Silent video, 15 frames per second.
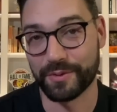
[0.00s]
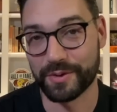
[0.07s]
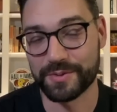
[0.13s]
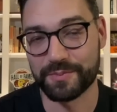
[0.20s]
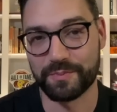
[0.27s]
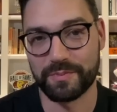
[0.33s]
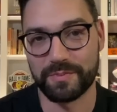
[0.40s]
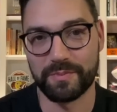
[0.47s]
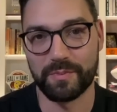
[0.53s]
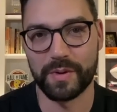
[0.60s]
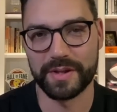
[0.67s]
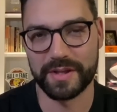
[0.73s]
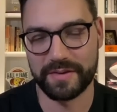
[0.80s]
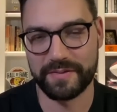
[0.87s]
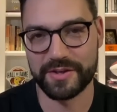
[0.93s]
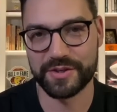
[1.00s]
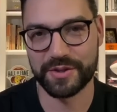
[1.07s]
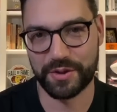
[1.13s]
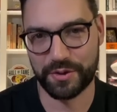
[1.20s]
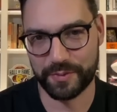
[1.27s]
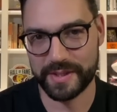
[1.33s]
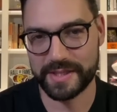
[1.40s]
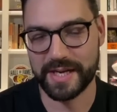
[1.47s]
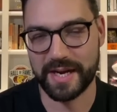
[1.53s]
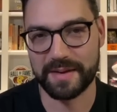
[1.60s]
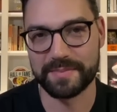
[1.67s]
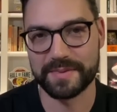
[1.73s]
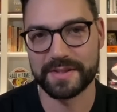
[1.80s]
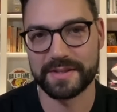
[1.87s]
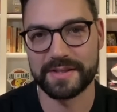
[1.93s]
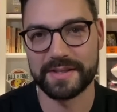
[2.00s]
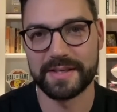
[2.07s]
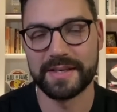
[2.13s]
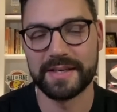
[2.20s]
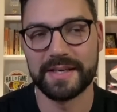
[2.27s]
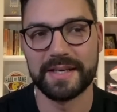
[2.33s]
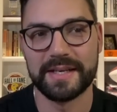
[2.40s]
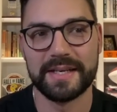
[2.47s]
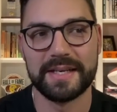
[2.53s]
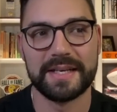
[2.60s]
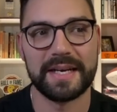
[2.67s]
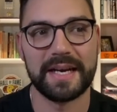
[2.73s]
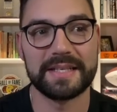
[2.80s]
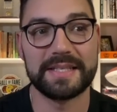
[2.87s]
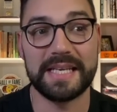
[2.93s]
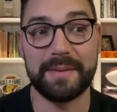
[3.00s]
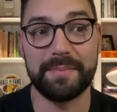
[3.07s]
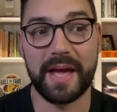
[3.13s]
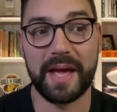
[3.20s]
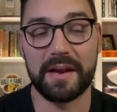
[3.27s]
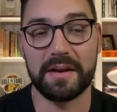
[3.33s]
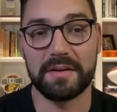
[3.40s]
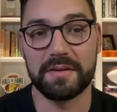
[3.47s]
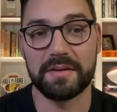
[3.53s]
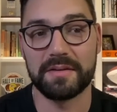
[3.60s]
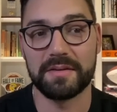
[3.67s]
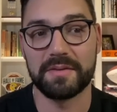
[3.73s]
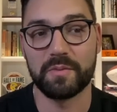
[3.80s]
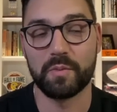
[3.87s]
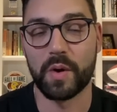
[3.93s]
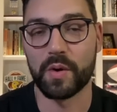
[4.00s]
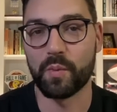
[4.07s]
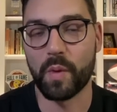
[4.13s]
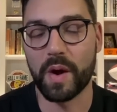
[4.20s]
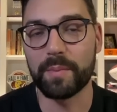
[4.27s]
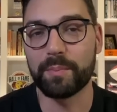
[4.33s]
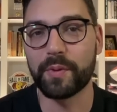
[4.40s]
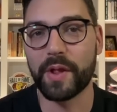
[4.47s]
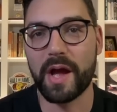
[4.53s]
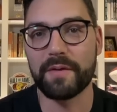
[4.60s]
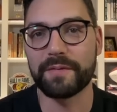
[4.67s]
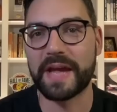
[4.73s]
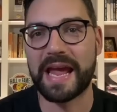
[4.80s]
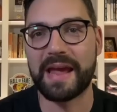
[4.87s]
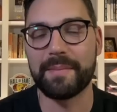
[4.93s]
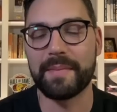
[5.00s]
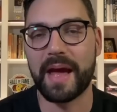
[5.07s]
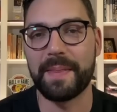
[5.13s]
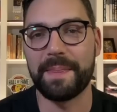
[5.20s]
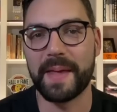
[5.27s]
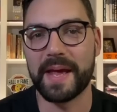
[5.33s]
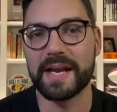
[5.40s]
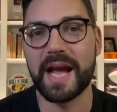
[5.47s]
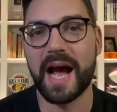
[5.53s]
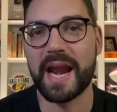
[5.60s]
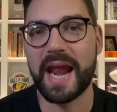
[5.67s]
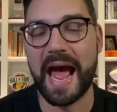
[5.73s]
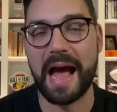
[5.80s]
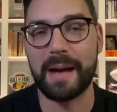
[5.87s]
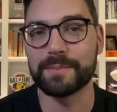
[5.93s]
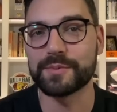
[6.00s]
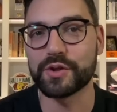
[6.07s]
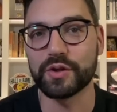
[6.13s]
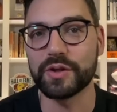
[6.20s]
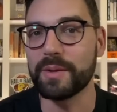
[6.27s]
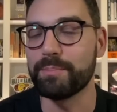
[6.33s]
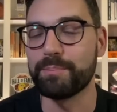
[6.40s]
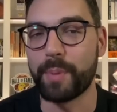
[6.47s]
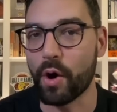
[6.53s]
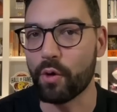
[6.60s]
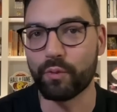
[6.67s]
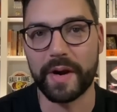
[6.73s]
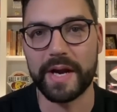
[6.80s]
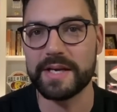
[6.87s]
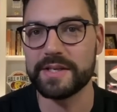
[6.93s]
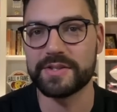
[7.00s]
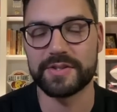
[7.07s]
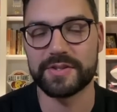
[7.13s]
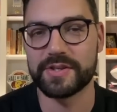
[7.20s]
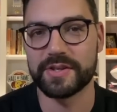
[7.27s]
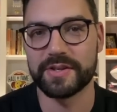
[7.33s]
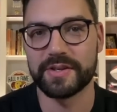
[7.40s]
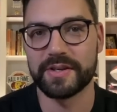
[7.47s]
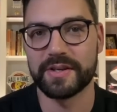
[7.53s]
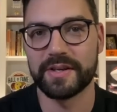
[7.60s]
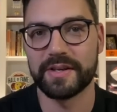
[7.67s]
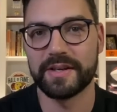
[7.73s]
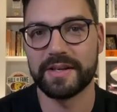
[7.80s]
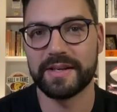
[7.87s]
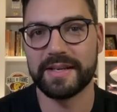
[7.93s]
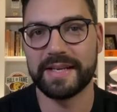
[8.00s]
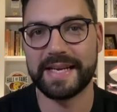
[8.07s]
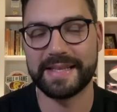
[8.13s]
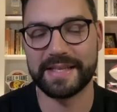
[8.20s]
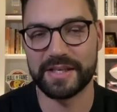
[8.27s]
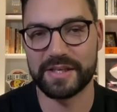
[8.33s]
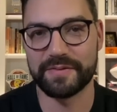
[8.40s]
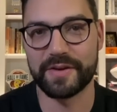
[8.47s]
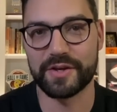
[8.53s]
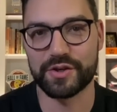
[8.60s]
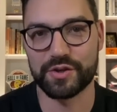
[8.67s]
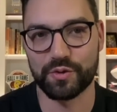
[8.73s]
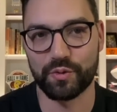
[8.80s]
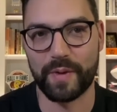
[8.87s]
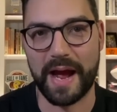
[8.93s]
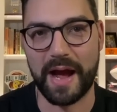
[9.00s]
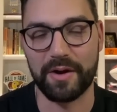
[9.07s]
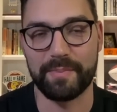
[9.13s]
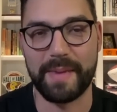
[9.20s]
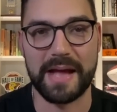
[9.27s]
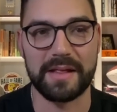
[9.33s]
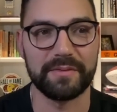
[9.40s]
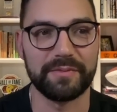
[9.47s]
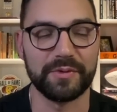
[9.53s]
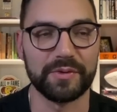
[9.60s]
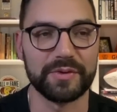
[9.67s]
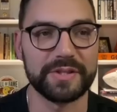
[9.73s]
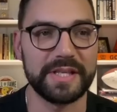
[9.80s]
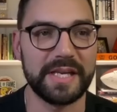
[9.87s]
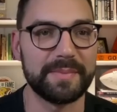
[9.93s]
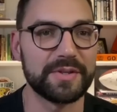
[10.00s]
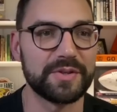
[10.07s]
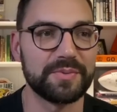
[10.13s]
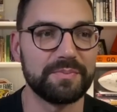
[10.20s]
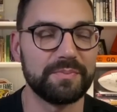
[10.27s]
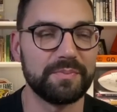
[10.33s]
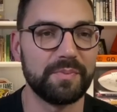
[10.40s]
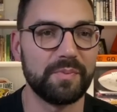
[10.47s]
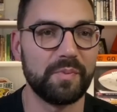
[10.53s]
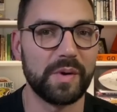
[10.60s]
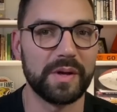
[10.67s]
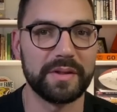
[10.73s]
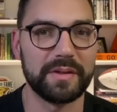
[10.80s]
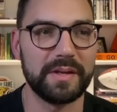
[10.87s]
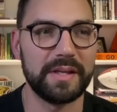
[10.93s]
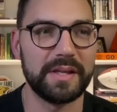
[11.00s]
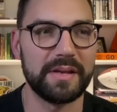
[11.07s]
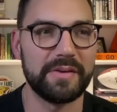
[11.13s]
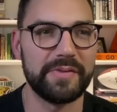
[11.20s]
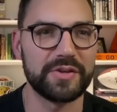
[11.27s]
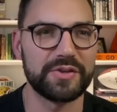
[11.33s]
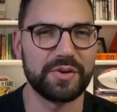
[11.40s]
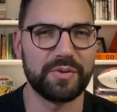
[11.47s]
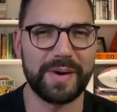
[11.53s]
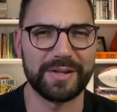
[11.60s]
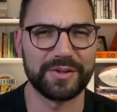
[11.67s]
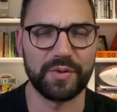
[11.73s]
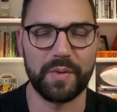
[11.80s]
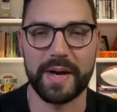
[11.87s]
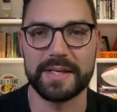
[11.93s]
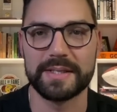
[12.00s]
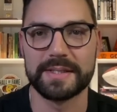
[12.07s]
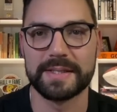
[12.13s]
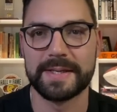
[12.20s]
has won the division 3 times. A team that won 1 playoff game and then got absolutely boat raced in the divisional round. Matt LaFleur's team has won in the divisional round twice.